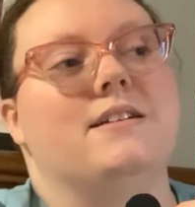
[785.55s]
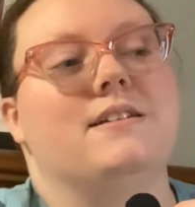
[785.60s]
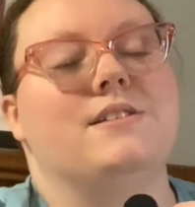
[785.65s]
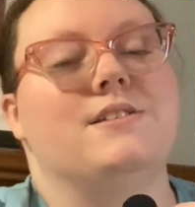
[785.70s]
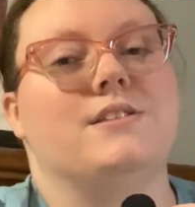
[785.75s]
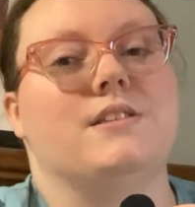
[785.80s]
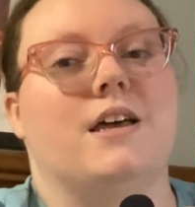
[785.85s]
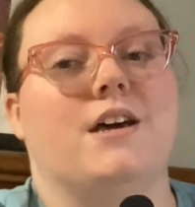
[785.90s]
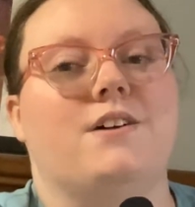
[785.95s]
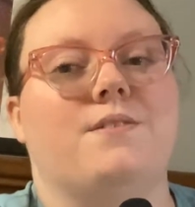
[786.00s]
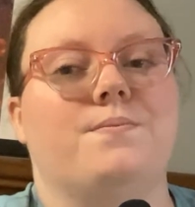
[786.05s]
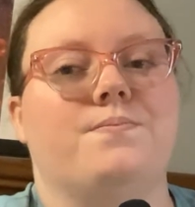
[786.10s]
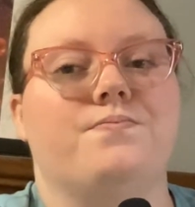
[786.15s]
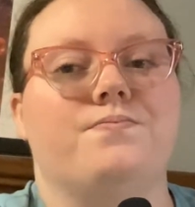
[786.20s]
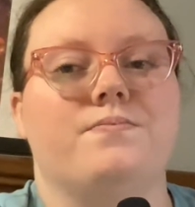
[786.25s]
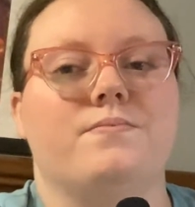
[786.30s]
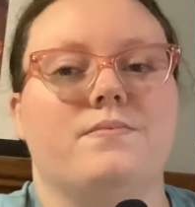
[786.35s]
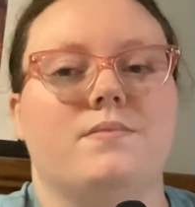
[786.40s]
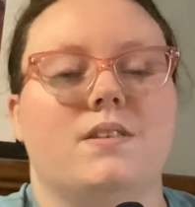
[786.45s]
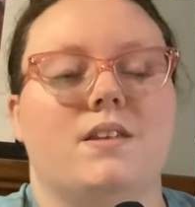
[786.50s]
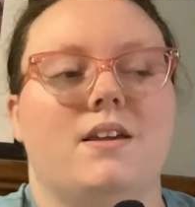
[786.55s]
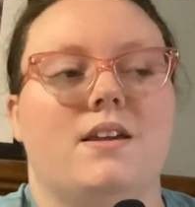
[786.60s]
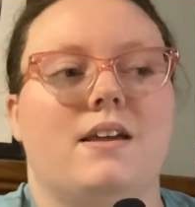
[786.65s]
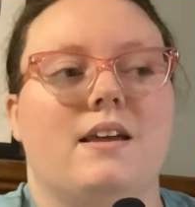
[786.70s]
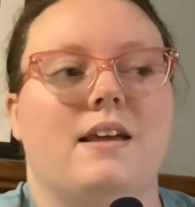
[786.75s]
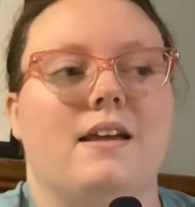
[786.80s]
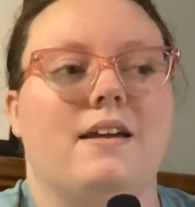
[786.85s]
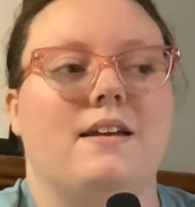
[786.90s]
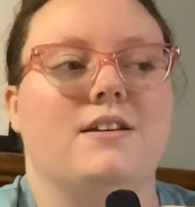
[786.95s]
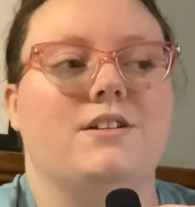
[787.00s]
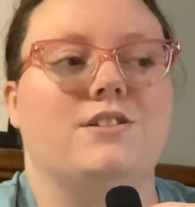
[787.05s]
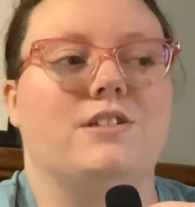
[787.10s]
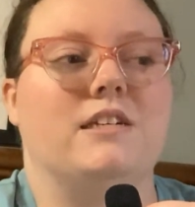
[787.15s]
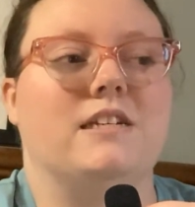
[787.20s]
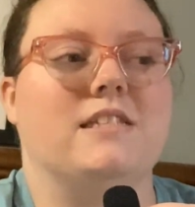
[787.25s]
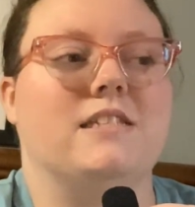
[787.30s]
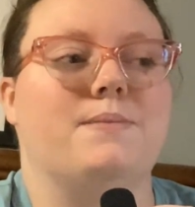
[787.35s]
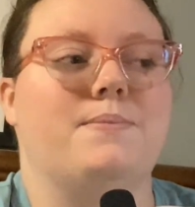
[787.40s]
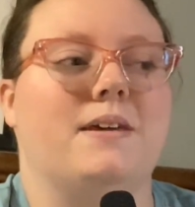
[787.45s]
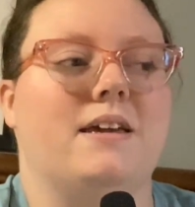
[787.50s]
So she
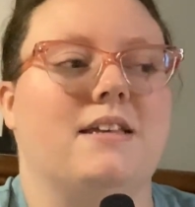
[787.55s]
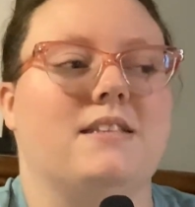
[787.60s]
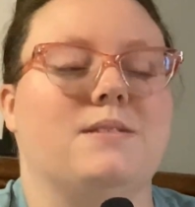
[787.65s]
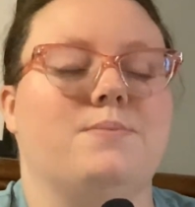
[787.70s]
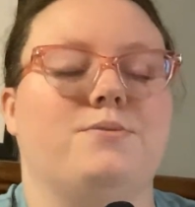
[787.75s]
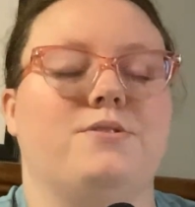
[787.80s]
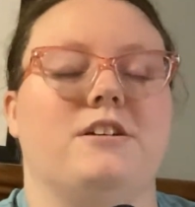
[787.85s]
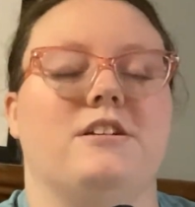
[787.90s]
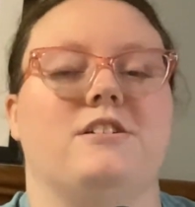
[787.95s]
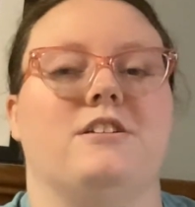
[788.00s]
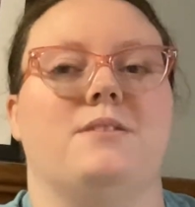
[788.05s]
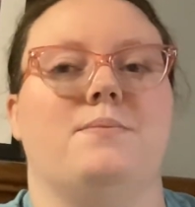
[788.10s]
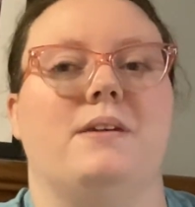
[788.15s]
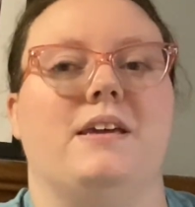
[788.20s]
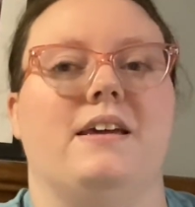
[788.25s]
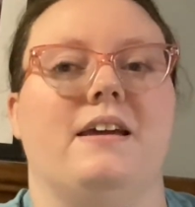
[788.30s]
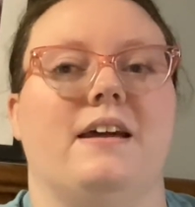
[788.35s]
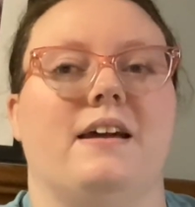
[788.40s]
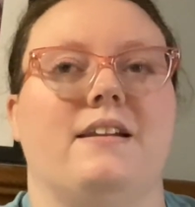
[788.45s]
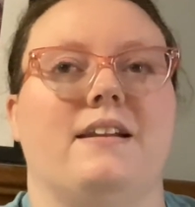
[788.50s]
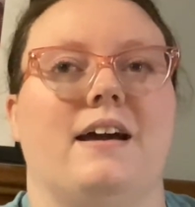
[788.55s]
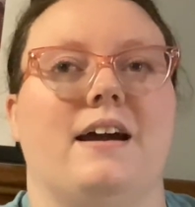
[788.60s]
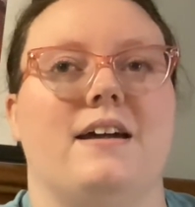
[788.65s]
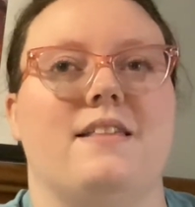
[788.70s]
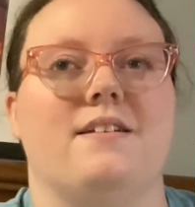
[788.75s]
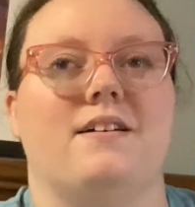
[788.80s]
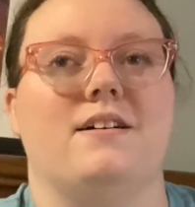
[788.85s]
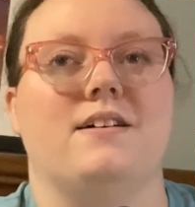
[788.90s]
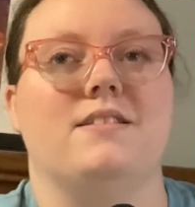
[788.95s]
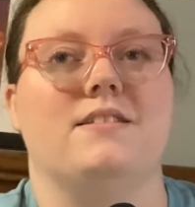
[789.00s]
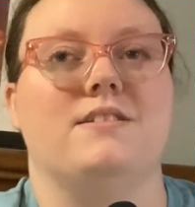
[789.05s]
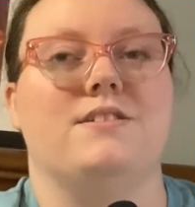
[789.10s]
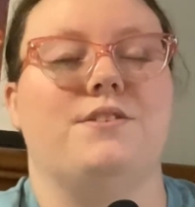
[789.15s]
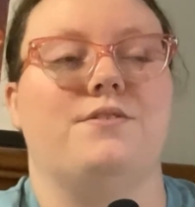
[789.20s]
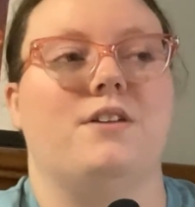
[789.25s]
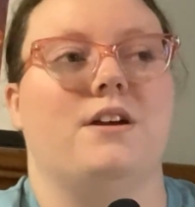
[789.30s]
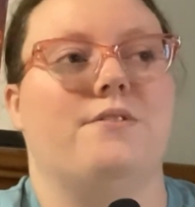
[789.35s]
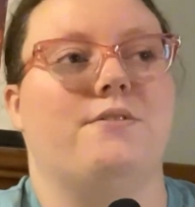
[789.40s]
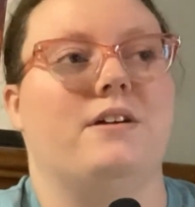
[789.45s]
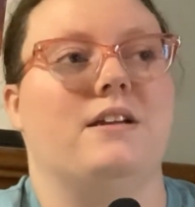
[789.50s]
is a big inspiration to me, and I thought the
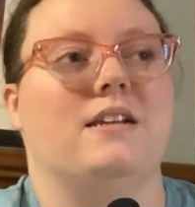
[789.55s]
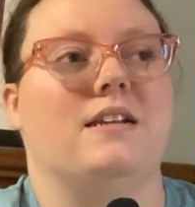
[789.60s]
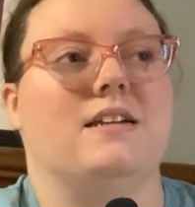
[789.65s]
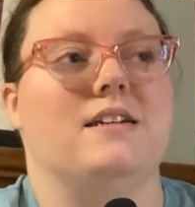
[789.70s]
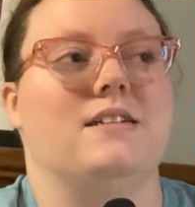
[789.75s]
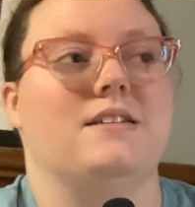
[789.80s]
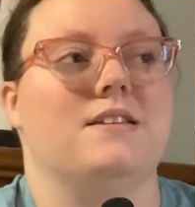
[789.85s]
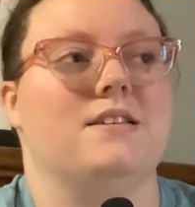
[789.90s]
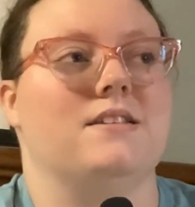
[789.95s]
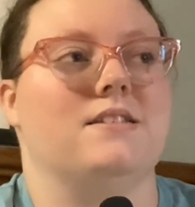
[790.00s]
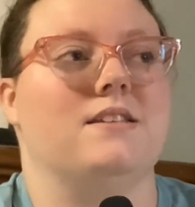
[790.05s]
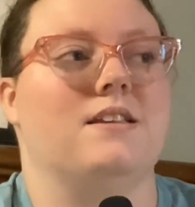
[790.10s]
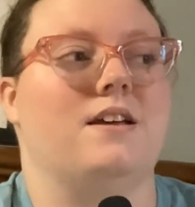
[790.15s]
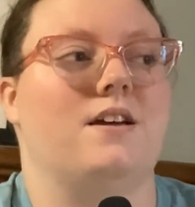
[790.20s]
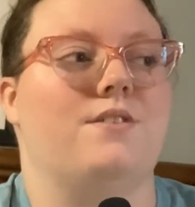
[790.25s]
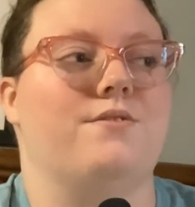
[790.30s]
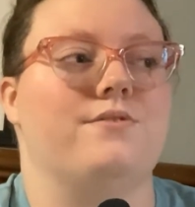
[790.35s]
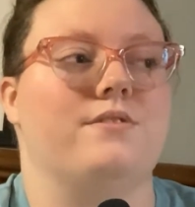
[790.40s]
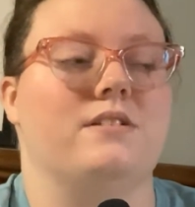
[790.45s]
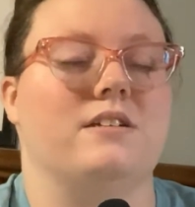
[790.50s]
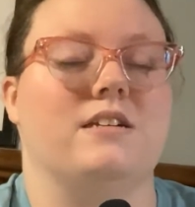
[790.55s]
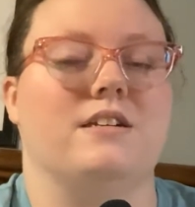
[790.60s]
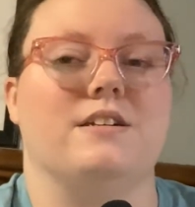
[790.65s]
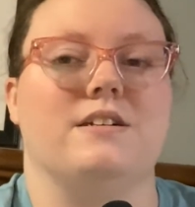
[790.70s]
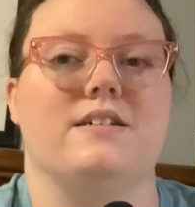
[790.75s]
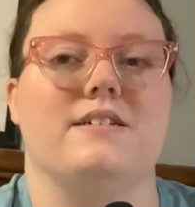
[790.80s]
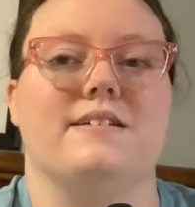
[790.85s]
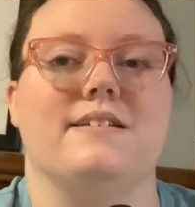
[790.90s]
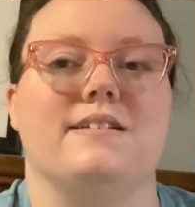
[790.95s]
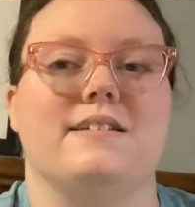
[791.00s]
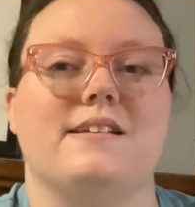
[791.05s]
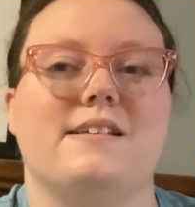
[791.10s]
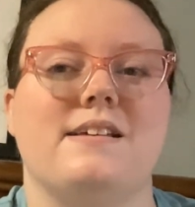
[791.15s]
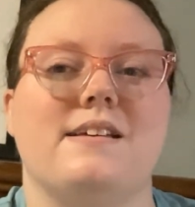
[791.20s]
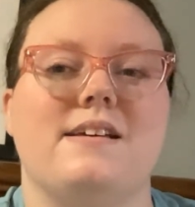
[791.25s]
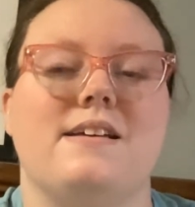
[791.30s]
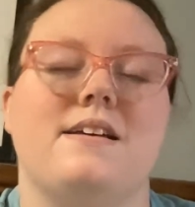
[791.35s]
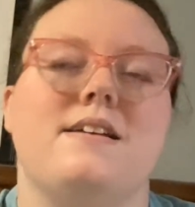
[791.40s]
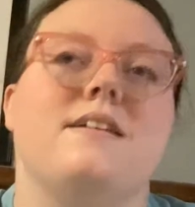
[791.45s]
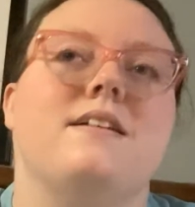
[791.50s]
Donut Queen is a really good
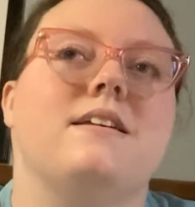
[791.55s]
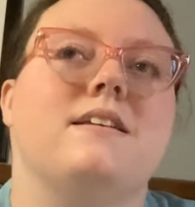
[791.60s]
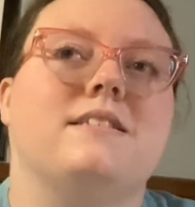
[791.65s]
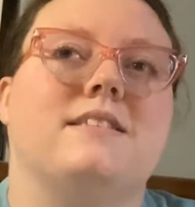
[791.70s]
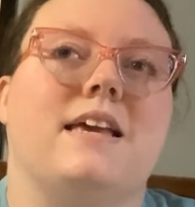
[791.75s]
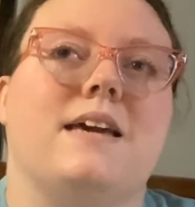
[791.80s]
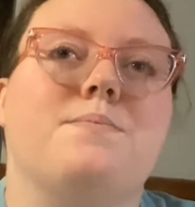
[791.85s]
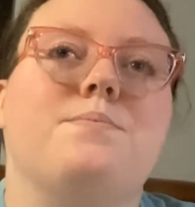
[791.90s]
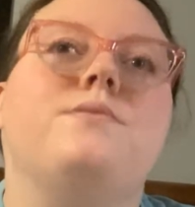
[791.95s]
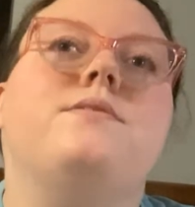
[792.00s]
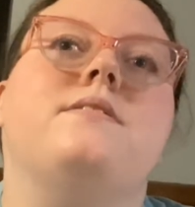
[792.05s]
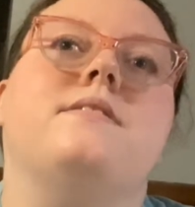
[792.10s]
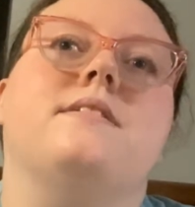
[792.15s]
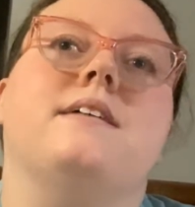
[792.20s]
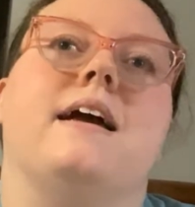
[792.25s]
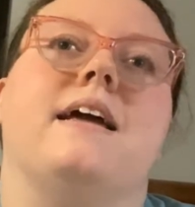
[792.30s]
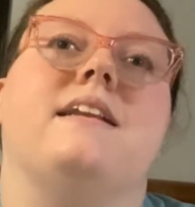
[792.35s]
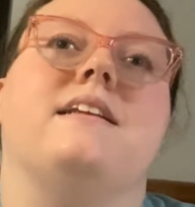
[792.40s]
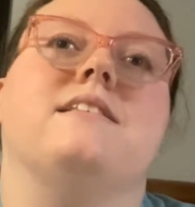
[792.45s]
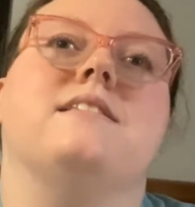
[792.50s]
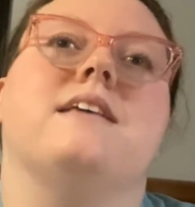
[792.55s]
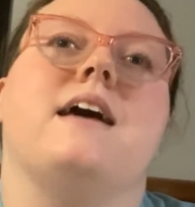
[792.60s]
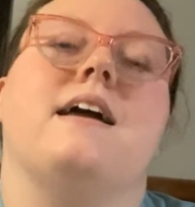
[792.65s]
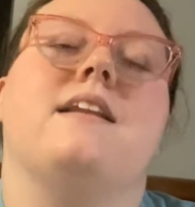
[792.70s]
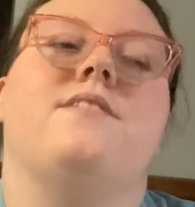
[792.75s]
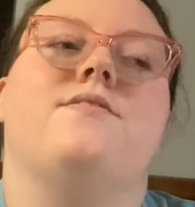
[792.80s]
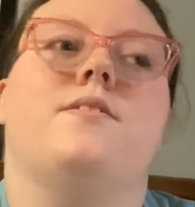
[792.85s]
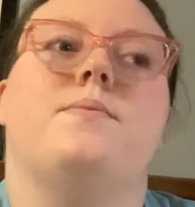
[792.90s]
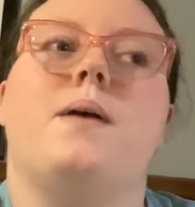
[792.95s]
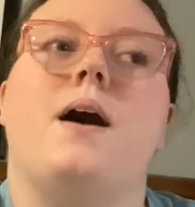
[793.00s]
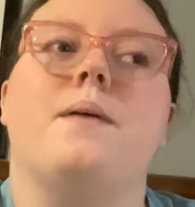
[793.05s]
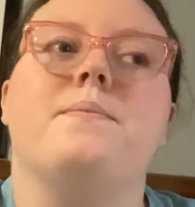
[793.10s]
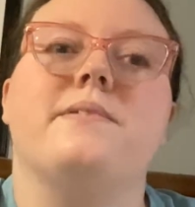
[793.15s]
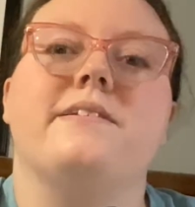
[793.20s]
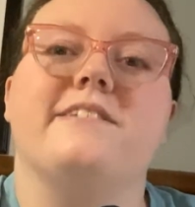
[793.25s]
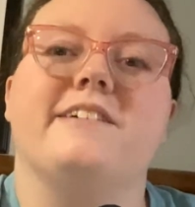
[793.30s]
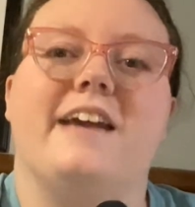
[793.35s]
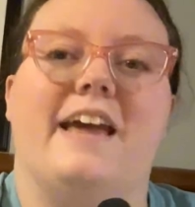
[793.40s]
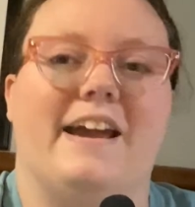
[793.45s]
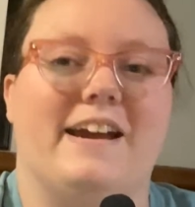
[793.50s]
example, and it's kind of a
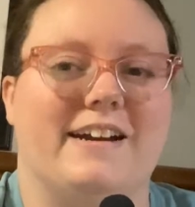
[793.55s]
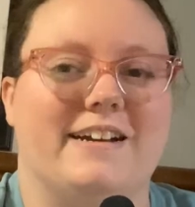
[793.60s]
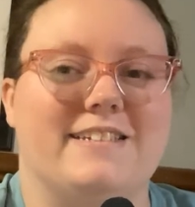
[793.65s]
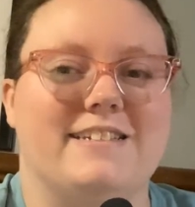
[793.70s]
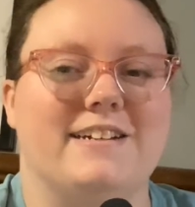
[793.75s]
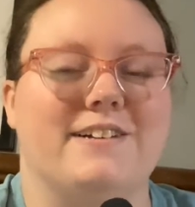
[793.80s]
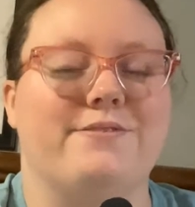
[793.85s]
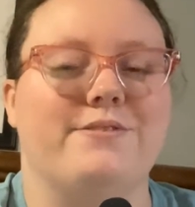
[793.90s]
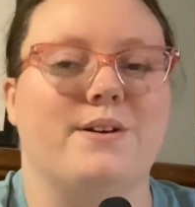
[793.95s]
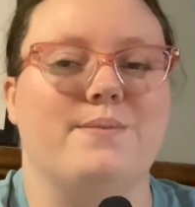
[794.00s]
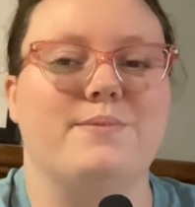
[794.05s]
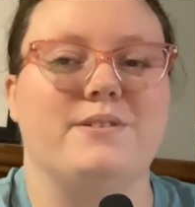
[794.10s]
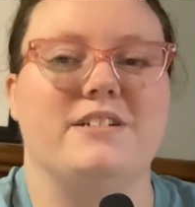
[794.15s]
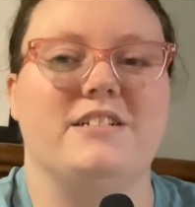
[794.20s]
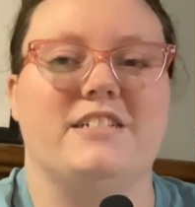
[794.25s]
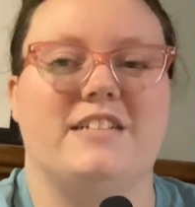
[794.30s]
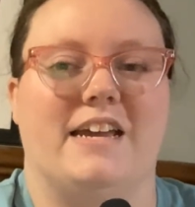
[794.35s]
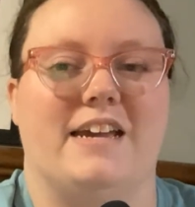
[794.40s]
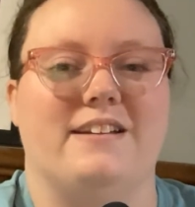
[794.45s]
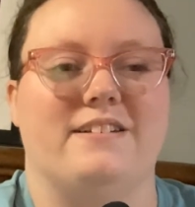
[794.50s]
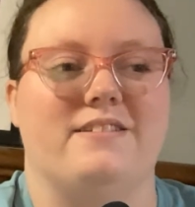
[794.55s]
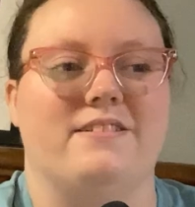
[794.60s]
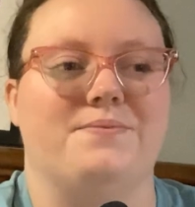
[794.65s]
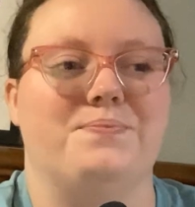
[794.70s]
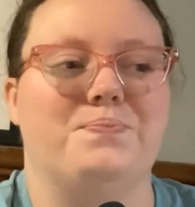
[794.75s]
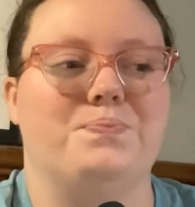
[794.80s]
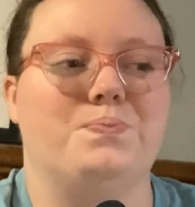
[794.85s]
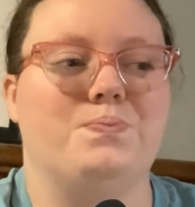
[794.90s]
popular character from her channel.